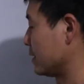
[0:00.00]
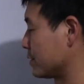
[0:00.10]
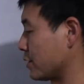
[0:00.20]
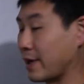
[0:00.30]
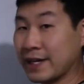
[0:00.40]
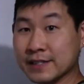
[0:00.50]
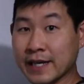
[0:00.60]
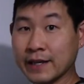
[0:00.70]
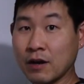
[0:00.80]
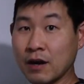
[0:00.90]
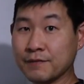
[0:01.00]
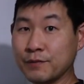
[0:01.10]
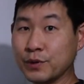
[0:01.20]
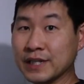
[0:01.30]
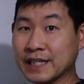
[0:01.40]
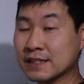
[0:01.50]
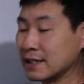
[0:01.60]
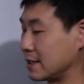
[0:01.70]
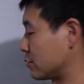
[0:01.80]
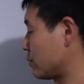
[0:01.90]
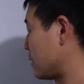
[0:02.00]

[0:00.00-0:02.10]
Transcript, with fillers: So I can take it off really easily as